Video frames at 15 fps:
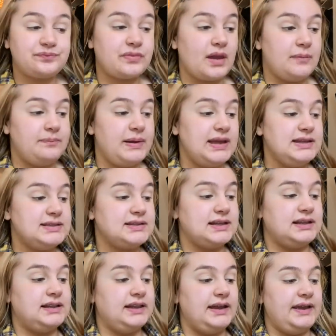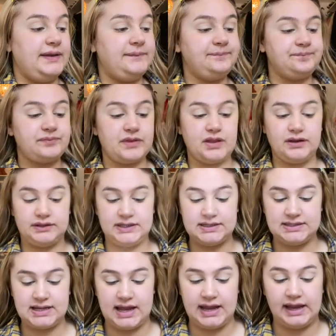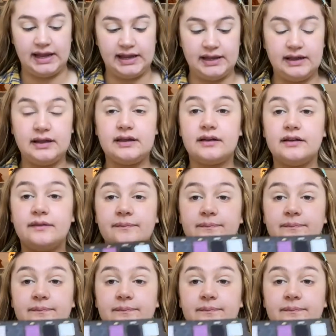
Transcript: I'm basically going to take